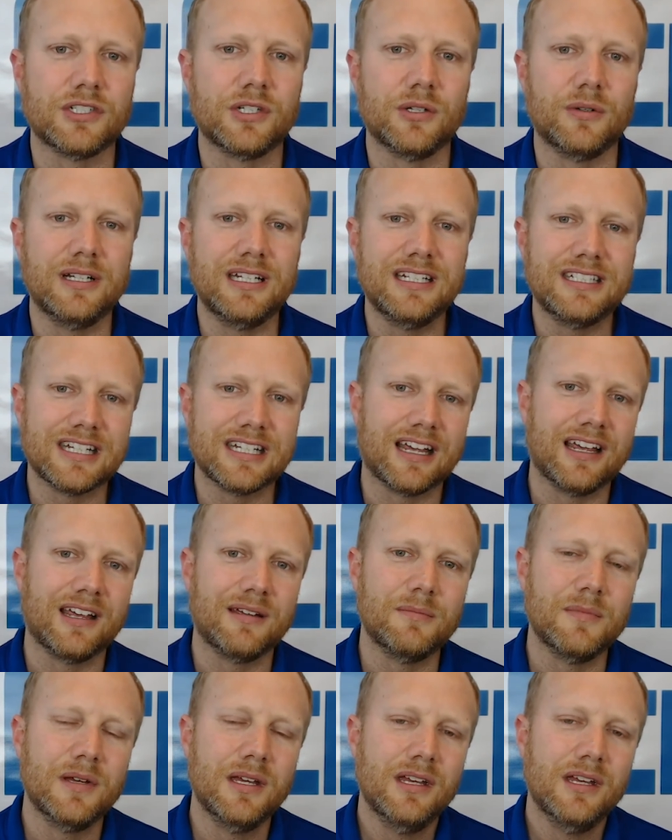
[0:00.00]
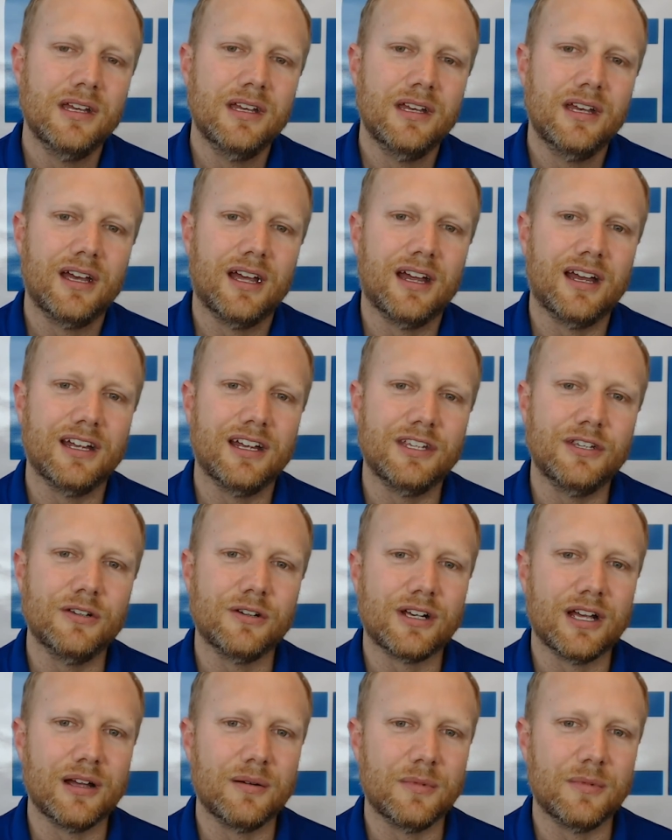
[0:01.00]
So anytime
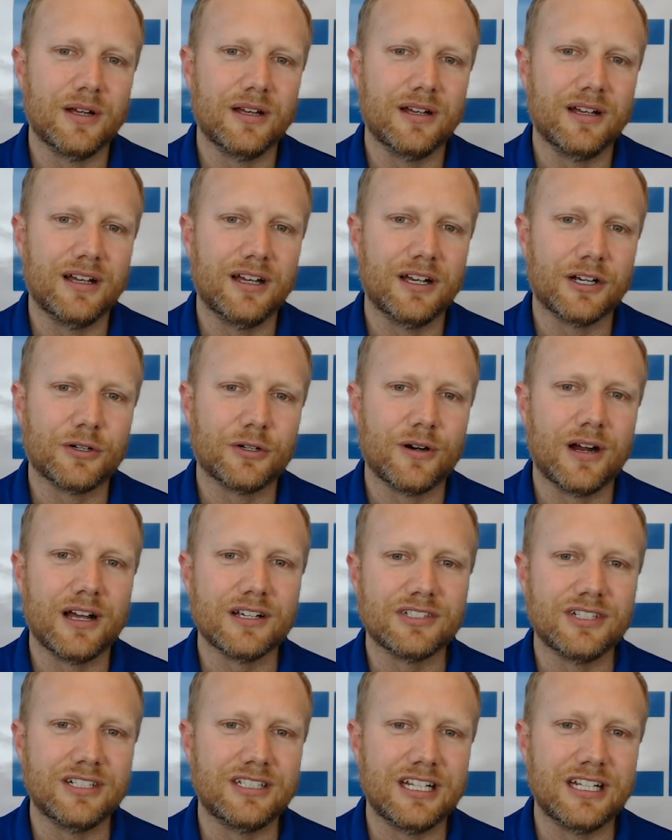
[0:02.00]
you come across